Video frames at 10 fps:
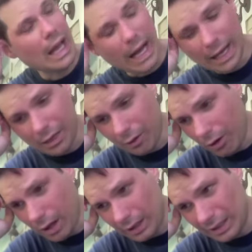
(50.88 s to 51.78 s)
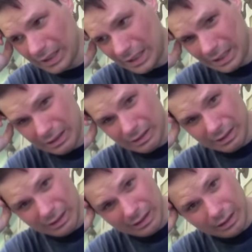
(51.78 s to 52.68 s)
I thought
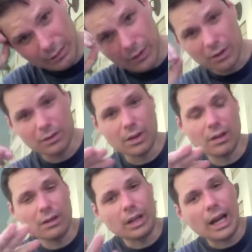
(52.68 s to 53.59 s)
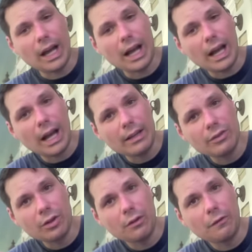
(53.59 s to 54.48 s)
for I, I
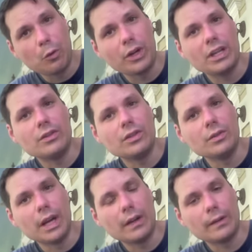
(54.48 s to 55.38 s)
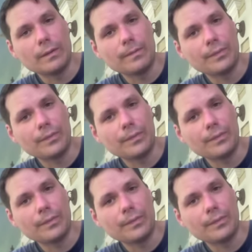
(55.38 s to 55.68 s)
turned 40 in 2 days.